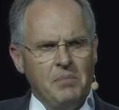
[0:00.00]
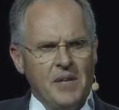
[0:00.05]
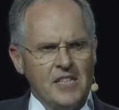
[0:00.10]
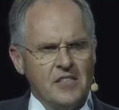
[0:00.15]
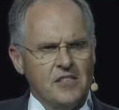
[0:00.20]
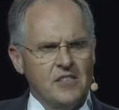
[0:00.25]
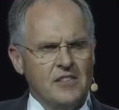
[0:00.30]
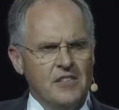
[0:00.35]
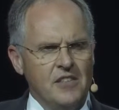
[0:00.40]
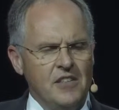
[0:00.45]

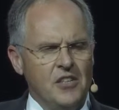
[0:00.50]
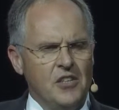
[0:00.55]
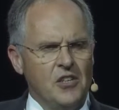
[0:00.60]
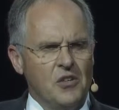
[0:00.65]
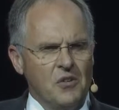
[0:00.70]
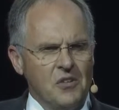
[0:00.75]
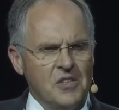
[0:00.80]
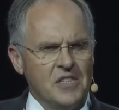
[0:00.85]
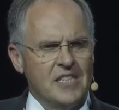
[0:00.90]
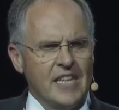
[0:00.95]
There you can
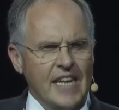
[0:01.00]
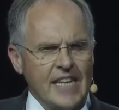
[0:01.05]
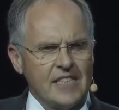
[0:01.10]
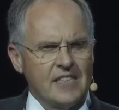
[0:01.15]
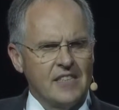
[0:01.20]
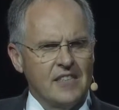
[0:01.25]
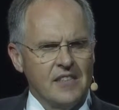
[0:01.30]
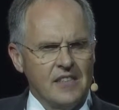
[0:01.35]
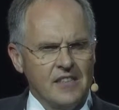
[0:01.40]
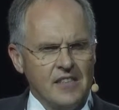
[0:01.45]
fit
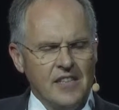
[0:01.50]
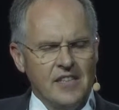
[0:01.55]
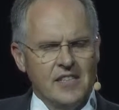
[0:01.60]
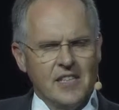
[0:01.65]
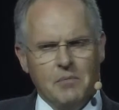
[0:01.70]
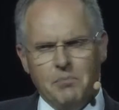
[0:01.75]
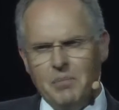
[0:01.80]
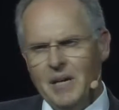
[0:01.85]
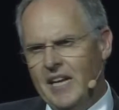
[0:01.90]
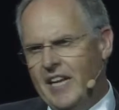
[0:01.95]
9 rolling
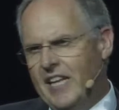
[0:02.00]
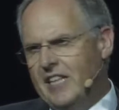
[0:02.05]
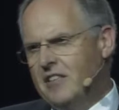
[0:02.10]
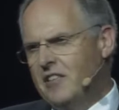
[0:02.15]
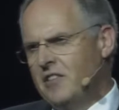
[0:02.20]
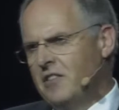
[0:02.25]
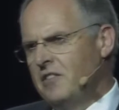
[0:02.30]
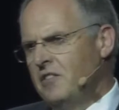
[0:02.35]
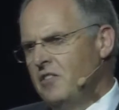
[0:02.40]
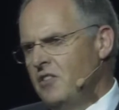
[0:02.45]
containers
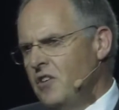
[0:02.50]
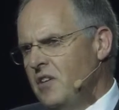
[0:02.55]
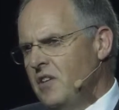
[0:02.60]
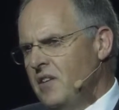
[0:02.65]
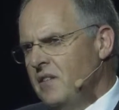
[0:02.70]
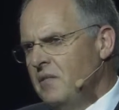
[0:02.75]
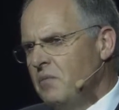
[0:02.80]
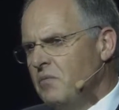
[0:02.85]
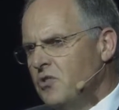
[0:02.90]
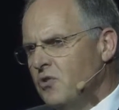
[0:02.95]
and 6
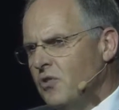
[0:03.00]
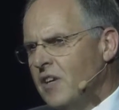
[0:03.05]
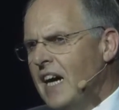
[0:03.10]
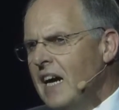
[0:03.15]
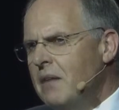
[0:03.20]
Euro